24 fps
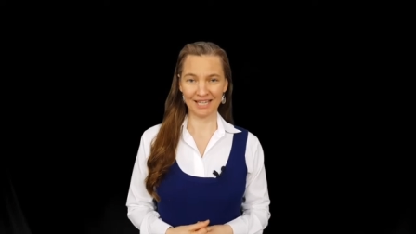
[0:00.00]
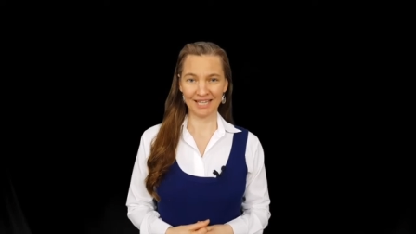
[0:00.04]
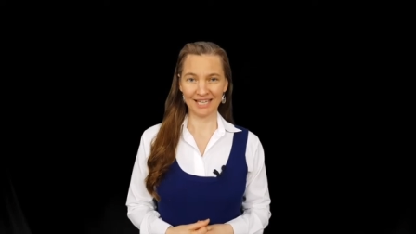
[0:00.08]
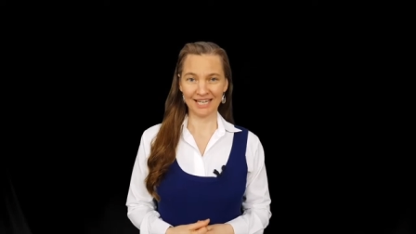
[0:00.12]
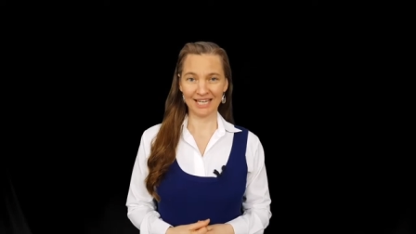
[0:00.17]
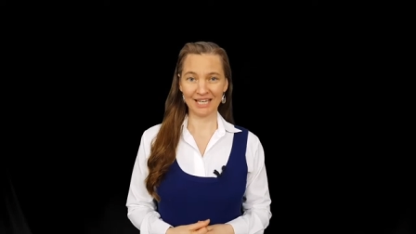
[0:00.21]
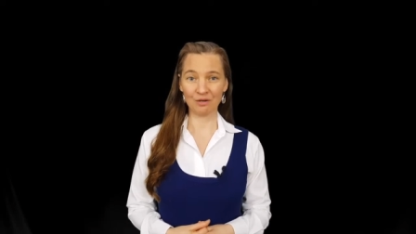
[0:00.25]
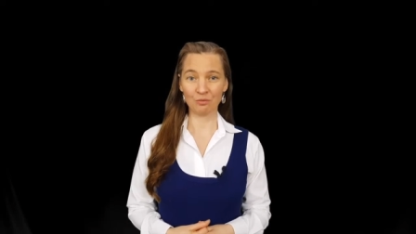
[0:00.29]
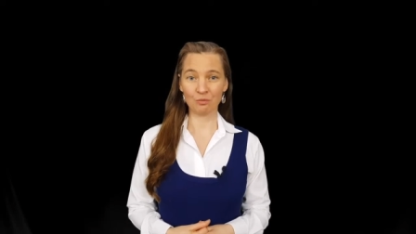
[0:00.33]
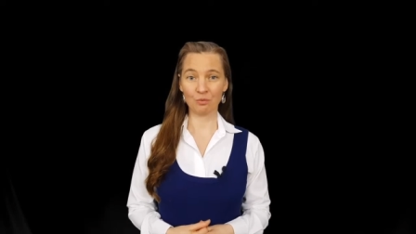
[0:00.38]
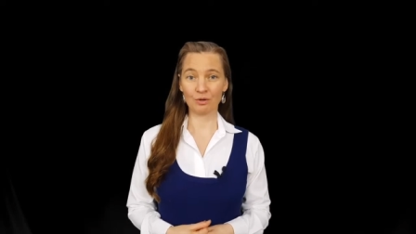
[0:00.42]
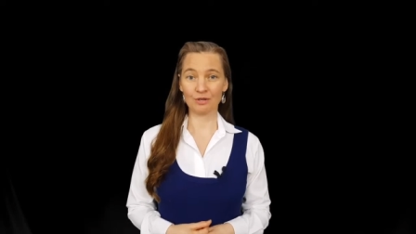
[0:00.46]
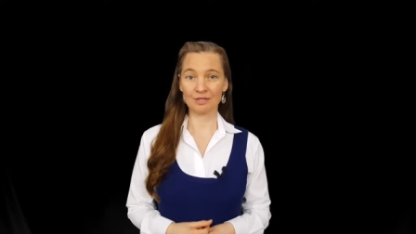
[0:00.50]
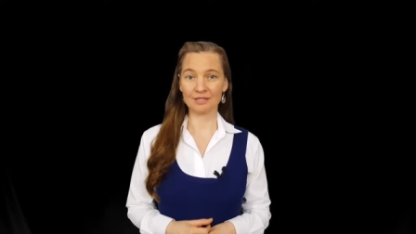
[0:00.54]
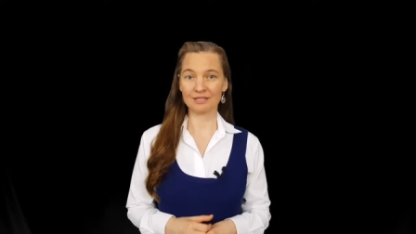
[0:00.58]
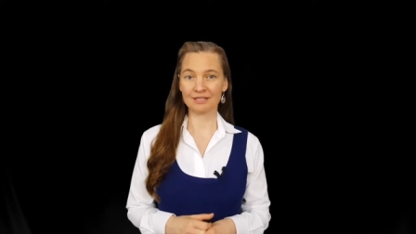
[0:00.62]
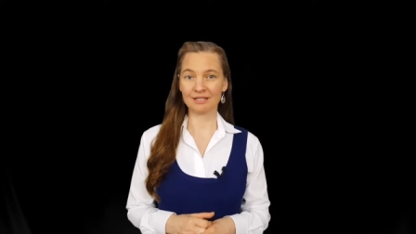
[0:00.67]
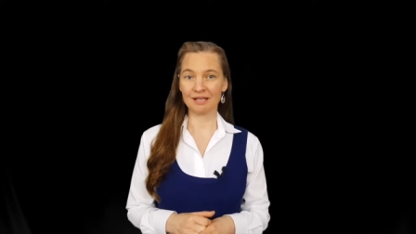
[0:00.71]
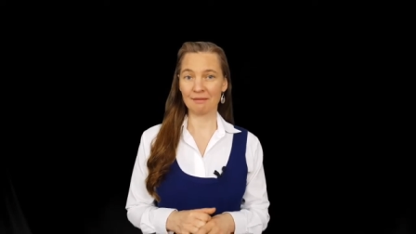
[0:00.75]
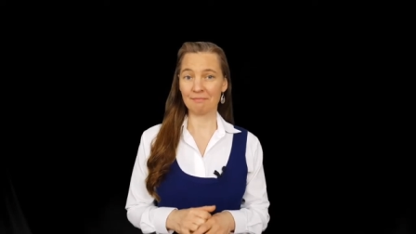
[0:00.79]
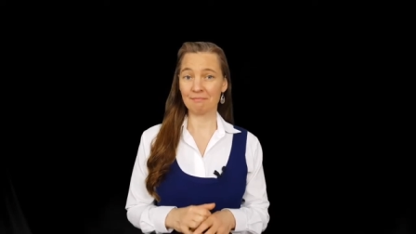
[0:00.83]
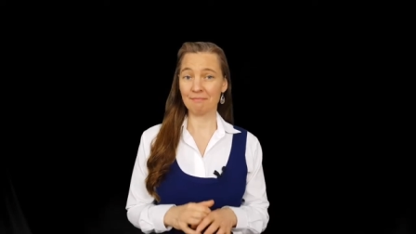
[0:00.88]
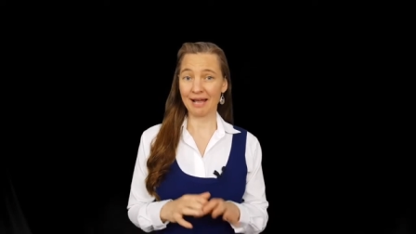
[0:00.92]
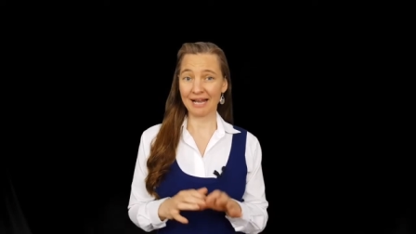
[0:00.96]
It was
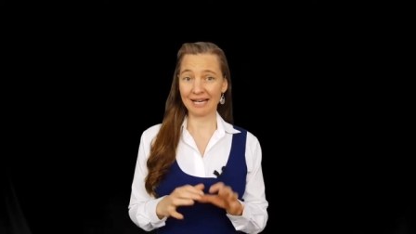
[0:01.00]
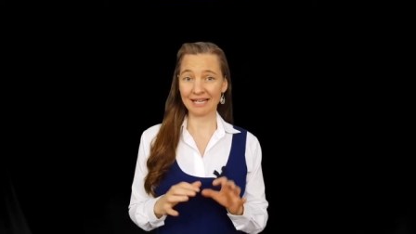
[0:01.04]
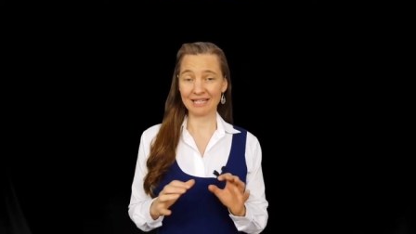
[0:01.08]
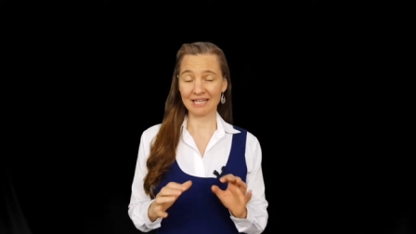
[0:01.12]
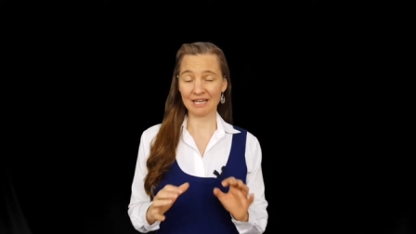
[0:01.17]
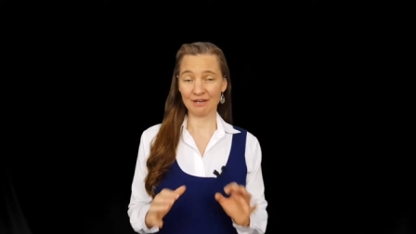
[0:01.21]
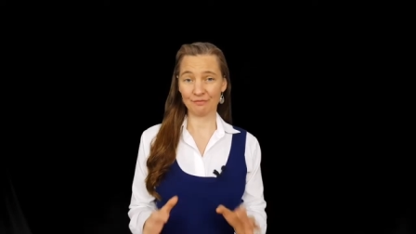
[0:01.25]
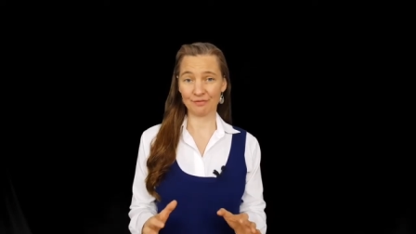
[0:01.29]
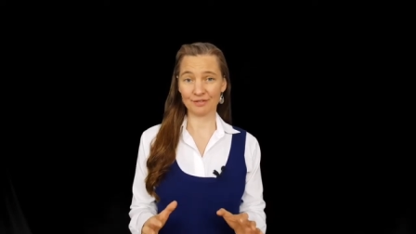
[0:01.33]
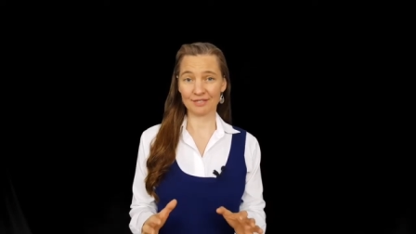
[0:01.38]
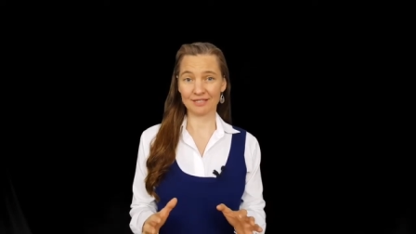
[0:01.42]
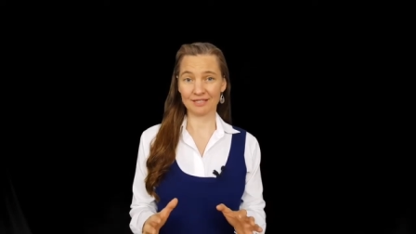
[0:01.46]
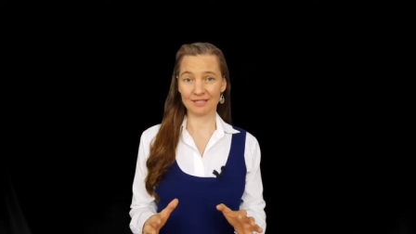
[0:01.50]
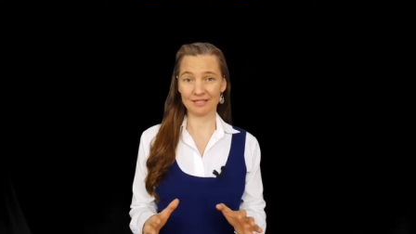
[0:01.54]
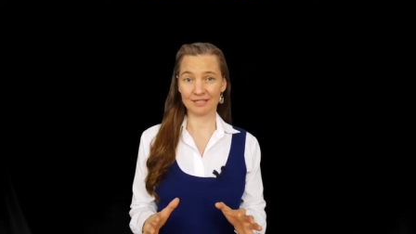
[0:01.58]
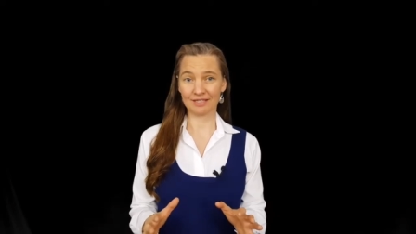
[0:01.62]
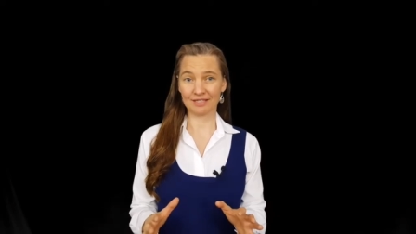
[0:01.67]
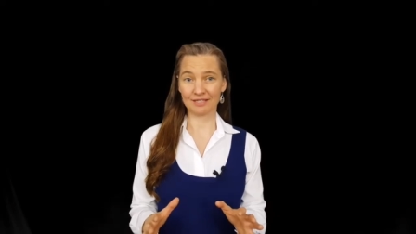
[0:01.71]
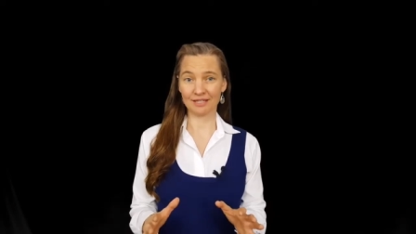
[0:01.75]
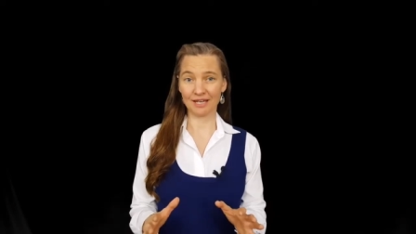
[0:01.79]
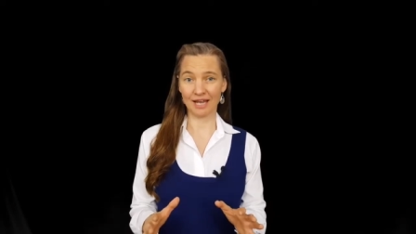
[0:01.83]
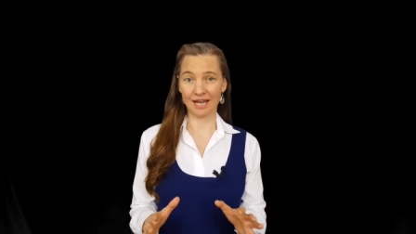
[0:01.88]
magnificent,